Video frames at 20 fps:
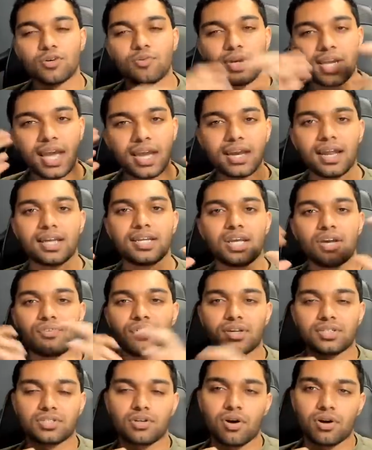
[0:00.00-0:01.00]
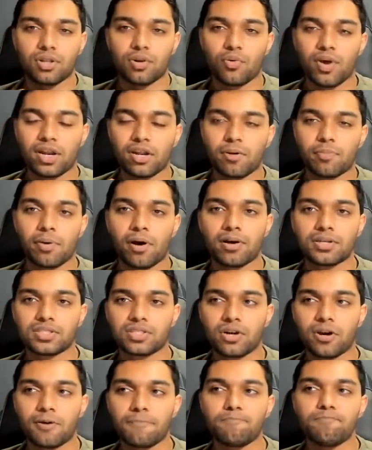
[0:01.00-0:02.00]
we get an idea of how strong the Red-Haired Pirates are.